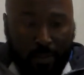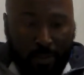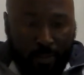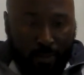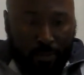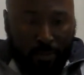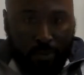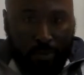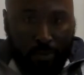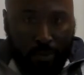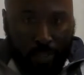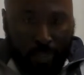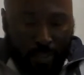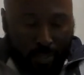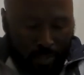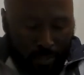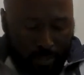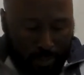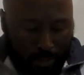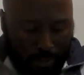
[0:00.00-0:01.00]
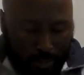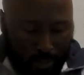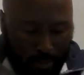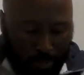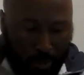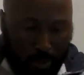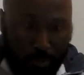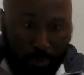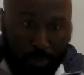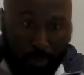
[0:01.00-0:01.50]
So that you guys can see
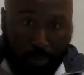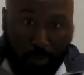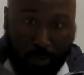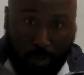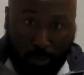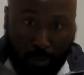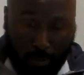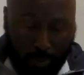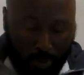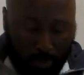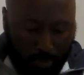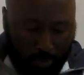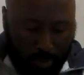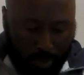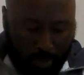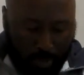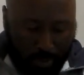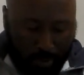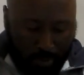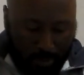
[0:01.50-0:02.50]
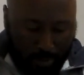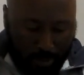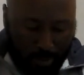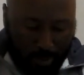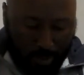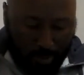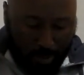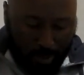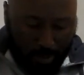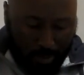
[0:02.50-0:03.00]
what I'm doing a little bit better.
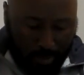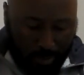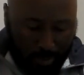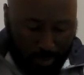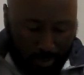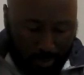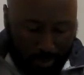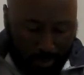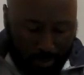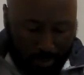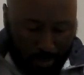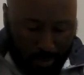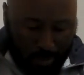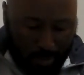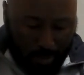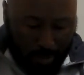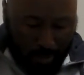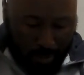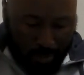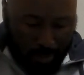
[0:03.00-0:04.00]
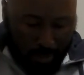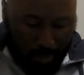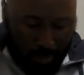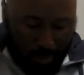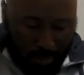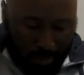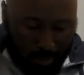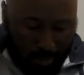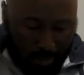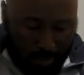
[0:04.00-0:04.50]
Sorry about that.
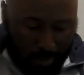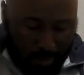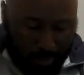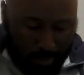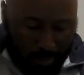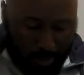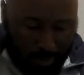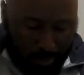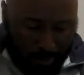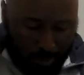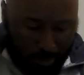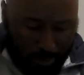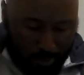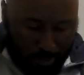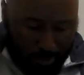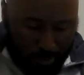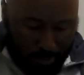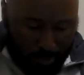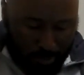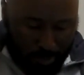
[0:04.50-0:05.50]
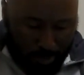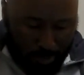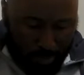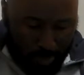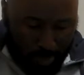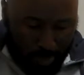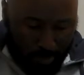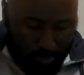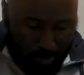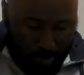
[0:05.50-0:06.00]
That one grew through the
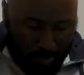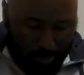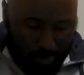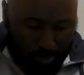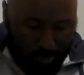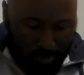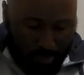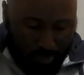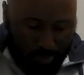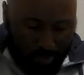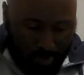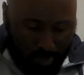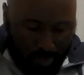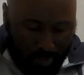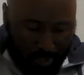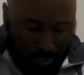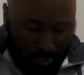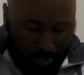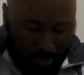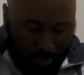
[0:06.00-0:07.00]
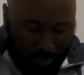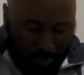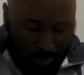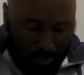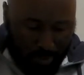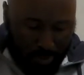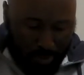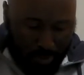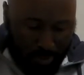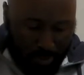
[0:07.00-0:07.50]
paper, and I don't
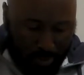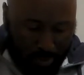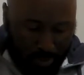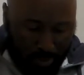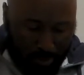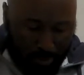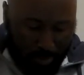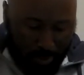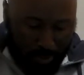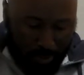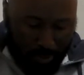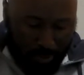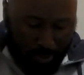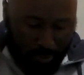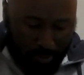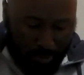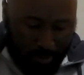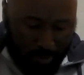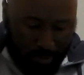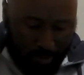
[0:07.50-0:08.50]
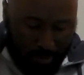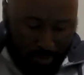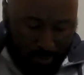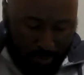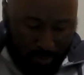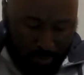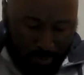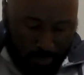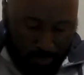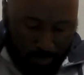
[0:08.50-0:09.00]
want to tear the plant, so
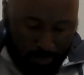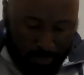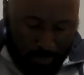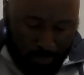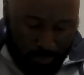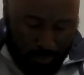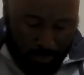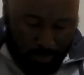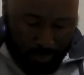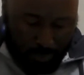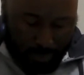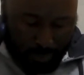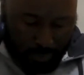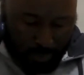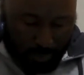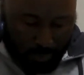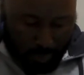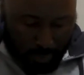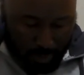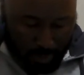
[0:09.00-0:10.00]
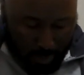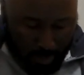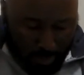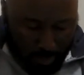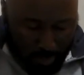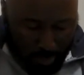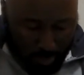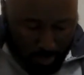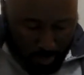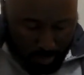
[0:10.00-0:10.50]
take it
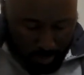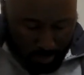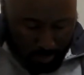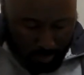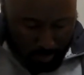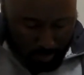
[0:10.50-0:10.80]
apart.